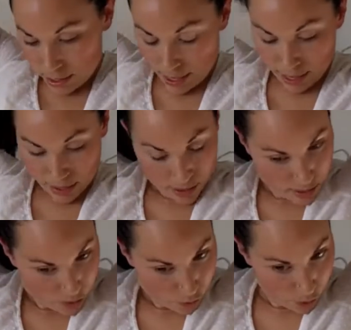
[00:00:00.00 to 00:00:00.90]

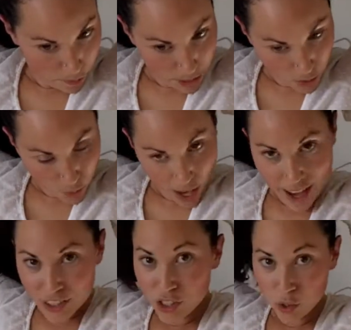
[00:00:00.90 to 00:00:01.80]
And for me, what
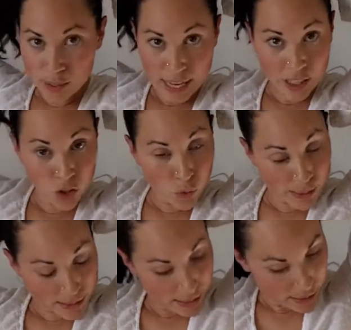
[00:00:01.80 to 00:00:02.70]
I do is I
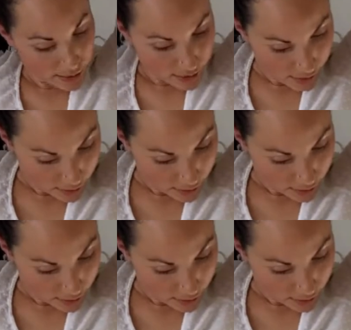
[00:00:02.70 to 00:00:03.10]
twist it.